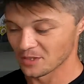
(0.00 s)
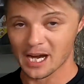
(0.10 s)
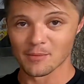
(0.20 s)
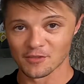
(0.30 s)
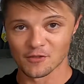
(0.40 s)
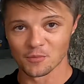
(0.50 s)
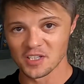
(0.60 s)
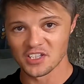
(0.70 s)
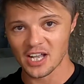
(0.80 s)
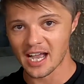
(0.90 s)
coming from
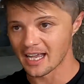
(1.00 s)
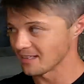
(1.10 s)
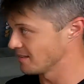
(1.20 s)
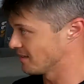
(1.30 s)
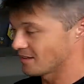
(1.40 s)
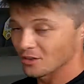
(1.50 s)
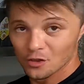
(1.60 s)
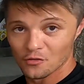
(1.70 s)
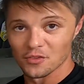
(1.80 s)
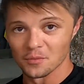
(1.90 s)
the side
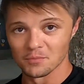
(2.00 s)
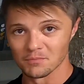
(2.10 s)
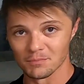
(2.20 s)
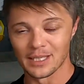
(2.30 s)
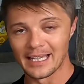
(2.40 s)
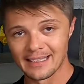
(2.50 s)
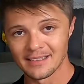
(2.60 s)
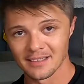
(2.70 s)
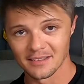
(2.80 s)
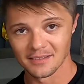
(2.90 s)
of the
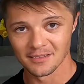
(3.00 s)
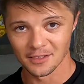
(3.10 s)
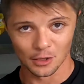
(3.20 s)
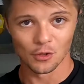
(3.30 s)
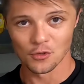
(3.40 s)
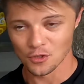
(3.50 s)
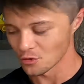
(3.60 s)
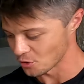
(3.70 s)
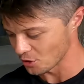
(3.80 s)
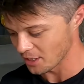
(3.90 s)
planet close to
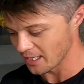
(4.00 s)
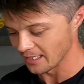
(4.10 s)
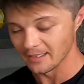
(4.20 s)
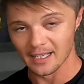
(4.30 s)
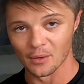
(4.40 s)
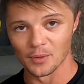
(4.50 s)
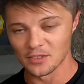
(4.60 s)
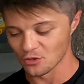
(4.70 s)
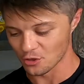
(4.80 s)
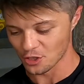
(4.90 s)
Turkey, and I went
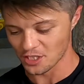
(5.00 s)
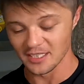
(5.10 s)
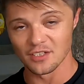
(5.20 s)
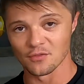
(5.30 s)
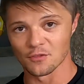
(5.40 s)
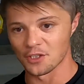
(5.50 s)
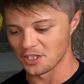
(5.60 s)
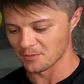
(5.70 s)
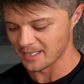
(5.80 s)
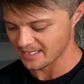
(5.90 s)
to Turkish Lyceum for a
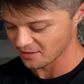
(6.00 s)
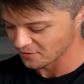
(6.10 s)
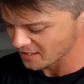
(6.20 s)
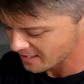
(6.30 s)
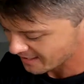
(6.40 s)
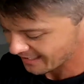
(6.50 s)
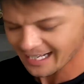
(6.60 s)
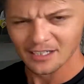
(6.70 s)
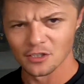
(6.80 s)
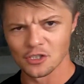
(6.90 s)
year myself,
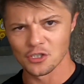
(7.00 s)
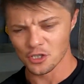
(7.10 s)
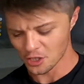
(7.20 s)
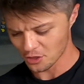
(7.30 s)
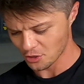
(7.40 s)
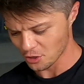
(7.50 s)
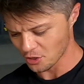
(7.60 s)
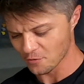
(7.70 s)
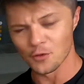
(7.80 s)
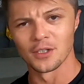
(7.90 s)
kind of learned Tur
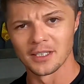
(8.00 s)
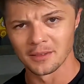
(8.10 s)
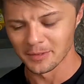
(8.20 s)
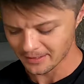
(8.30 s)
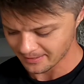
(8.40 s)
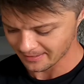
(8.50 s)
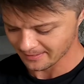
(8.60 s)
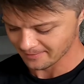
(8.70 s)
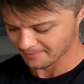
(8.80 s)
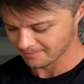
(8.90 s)
Turkish for a little bit
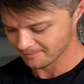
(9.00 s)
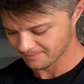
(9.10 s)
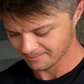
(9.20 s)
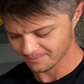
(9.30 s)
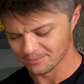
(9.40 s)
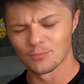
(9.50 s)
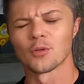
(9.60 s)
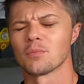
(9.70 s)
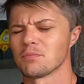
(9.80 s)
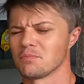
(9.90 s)
and
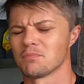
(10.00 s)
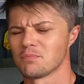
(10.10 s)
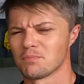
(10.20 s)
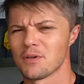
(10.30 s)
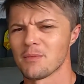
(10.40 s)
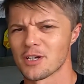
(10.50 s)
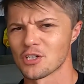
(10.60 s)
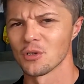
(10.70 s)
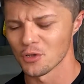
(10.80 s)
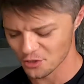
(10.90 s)
pretty much
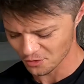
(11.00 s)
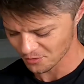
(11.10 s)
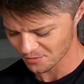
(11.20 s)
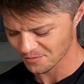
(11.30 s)
lost